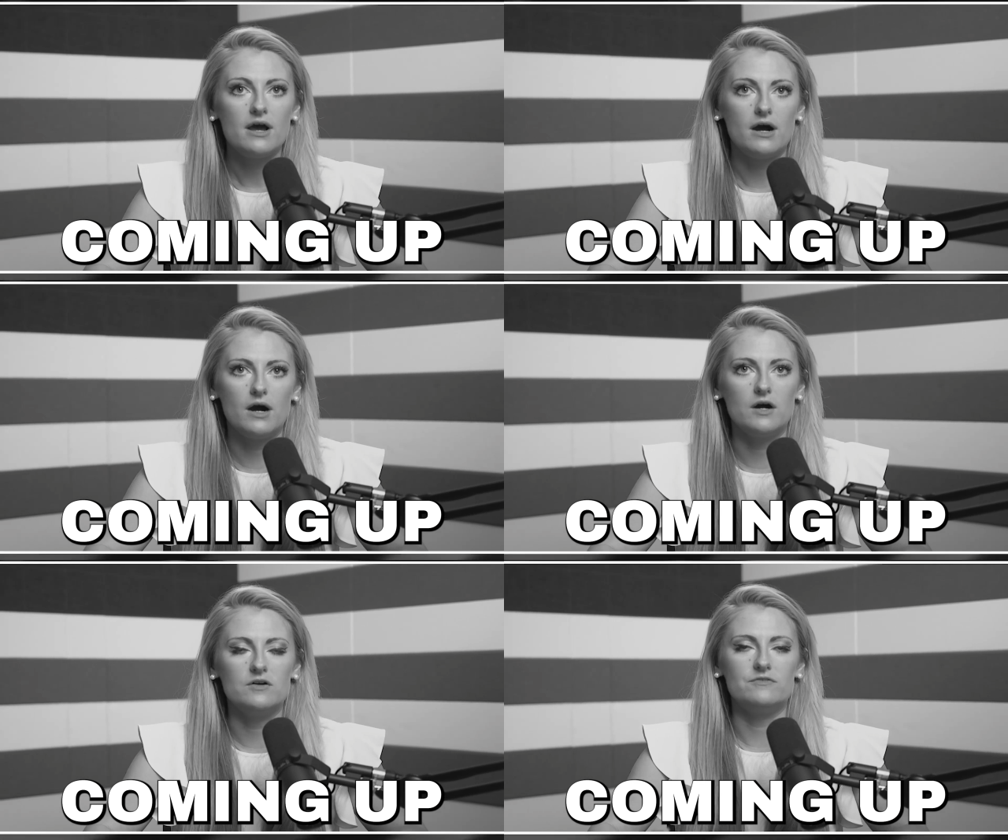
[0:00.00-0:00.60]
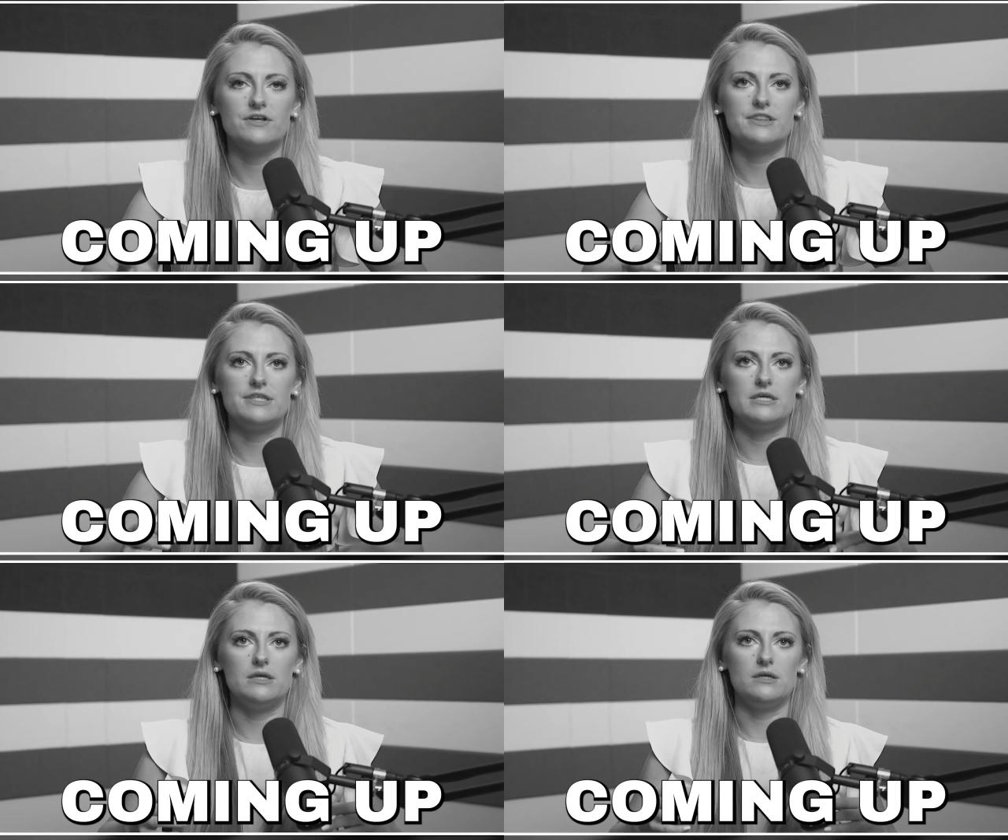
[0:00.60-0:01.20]
of
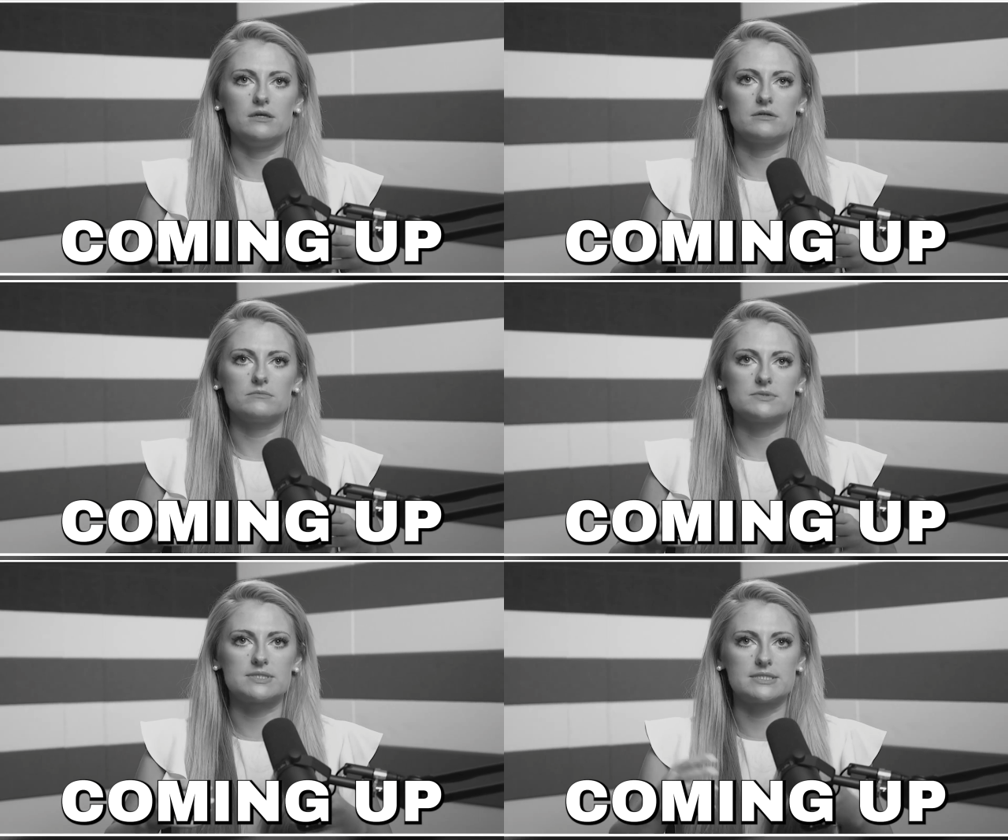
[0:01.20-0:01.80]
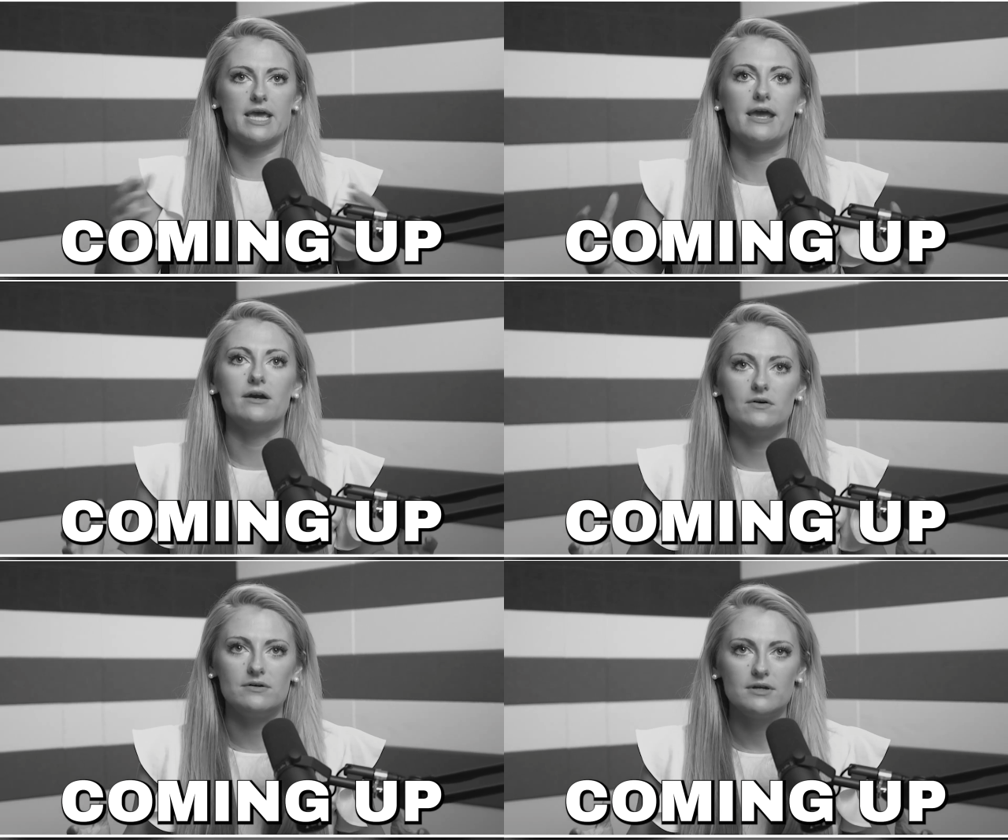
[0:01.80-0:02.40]
the
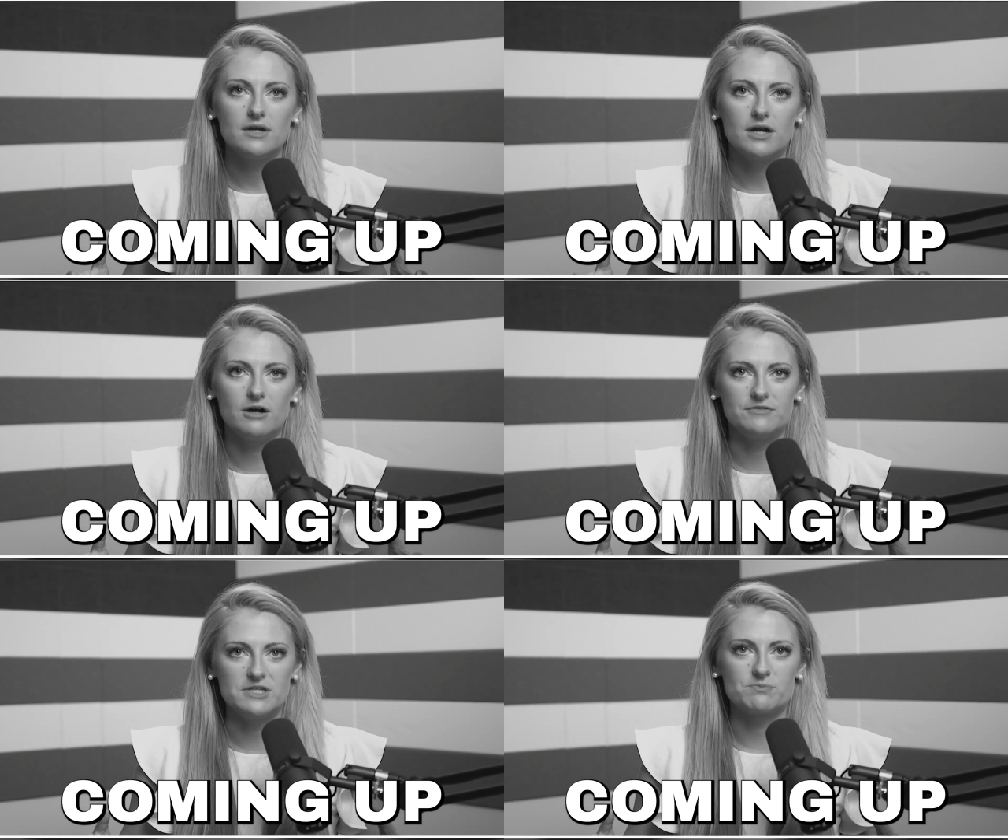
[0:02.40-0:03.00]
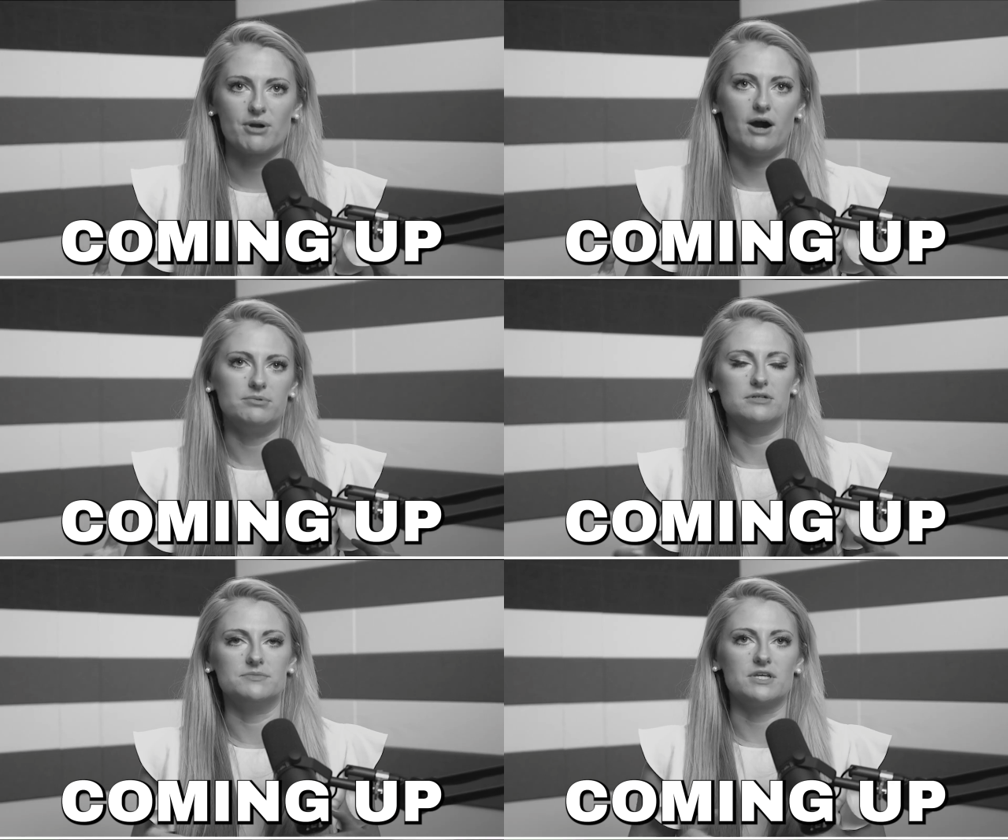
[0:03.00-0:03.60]
scale of these
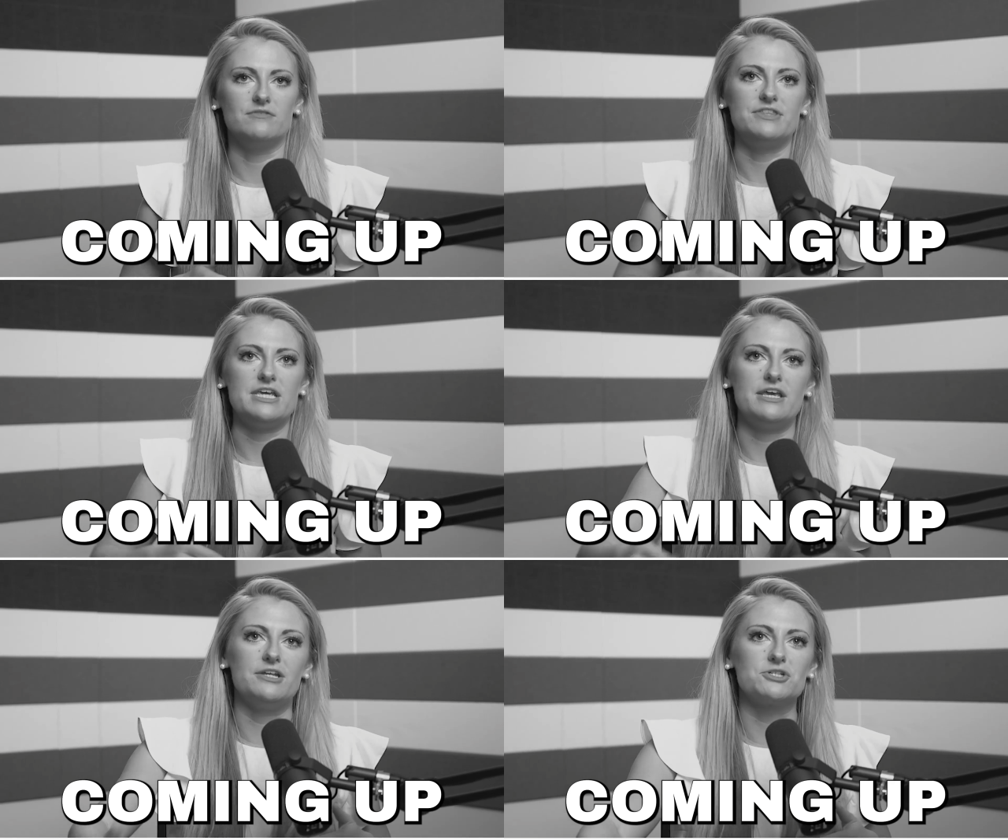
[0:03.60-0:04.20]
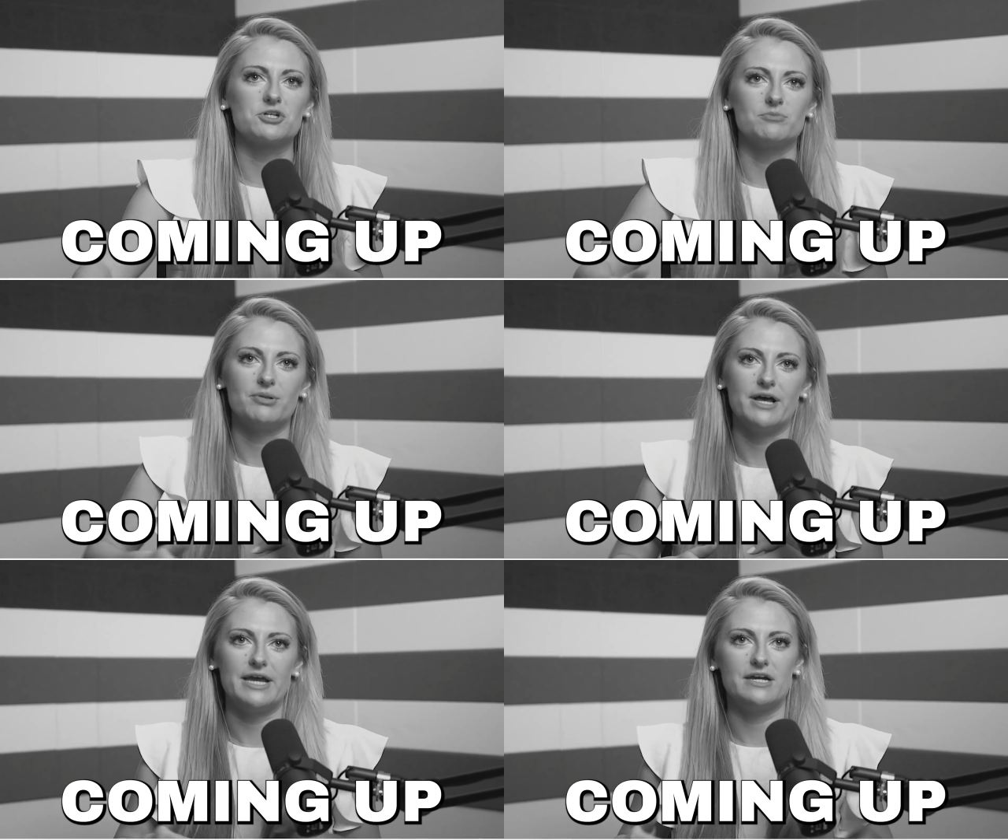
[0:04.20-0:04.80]
problems, of the
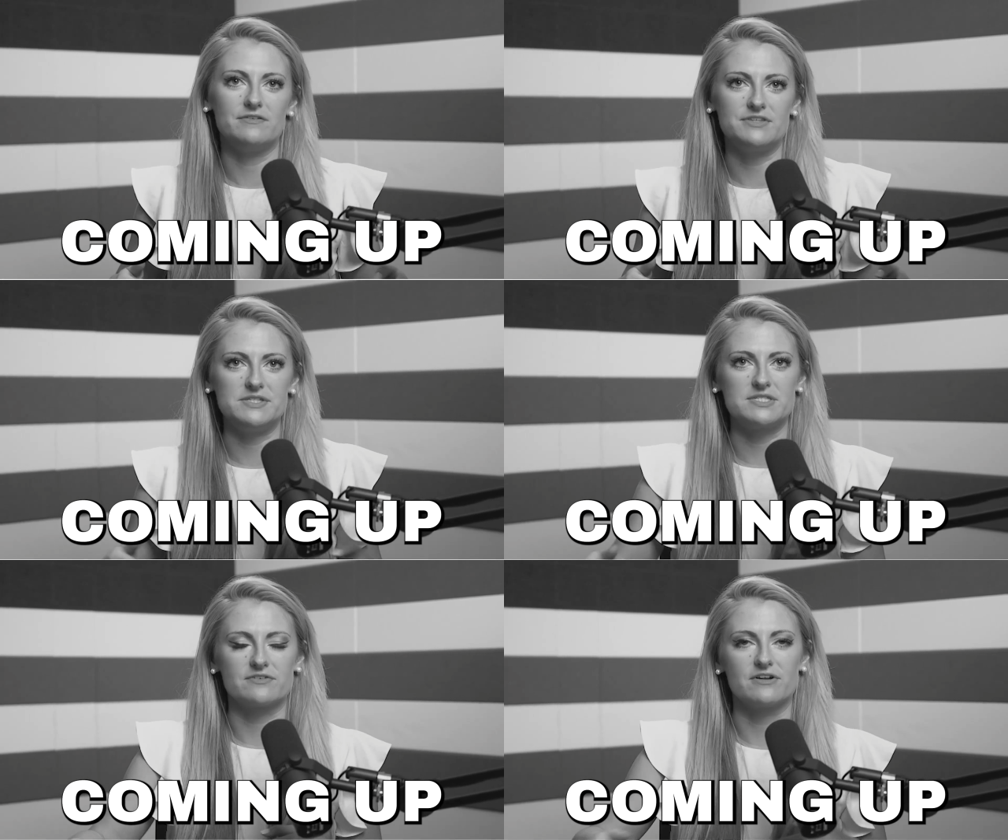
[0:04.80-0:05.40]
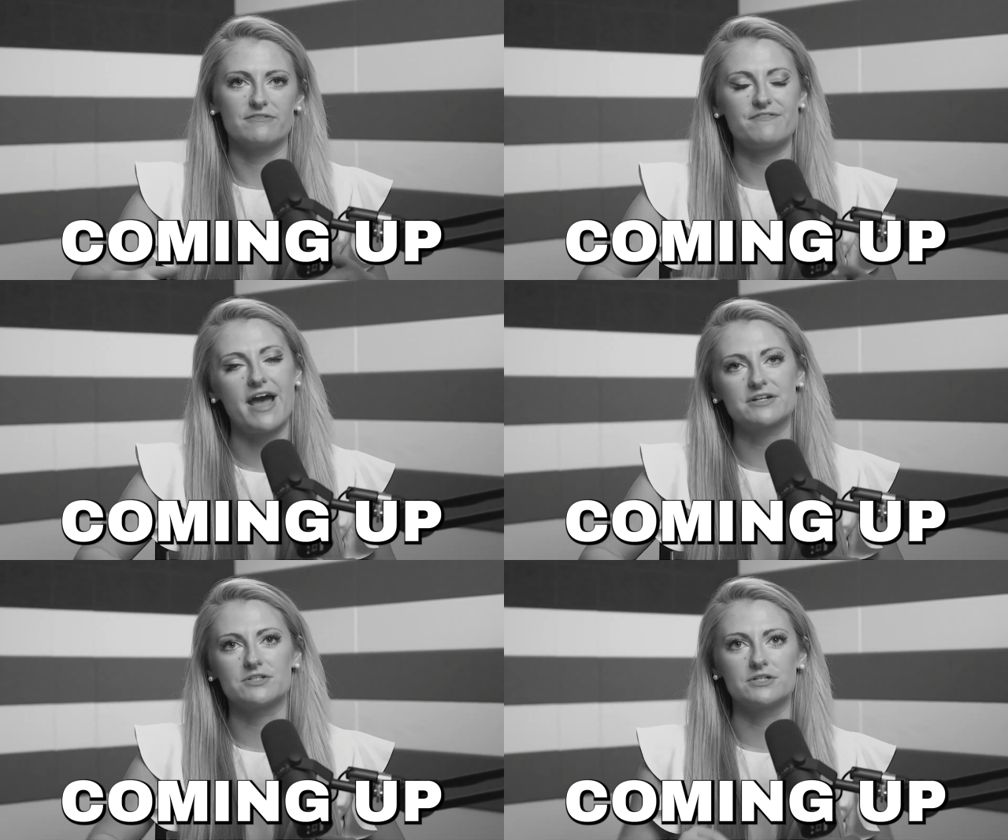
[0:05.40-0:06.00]
interplay of these different
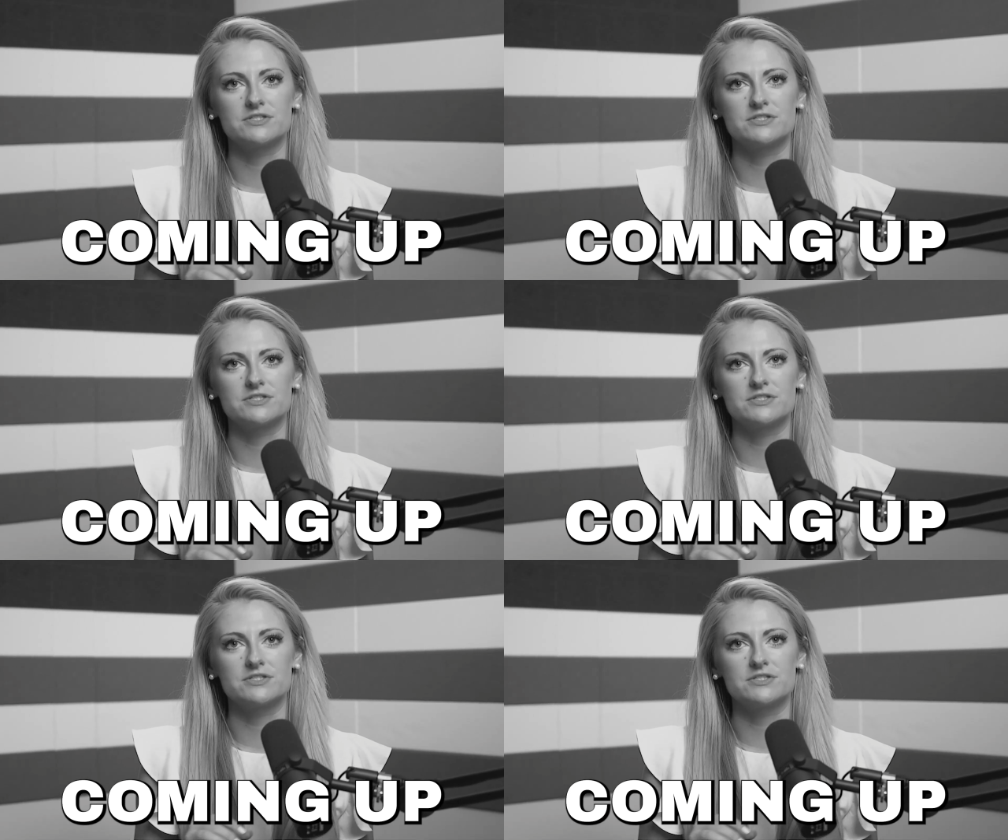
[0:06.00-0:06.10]
factors.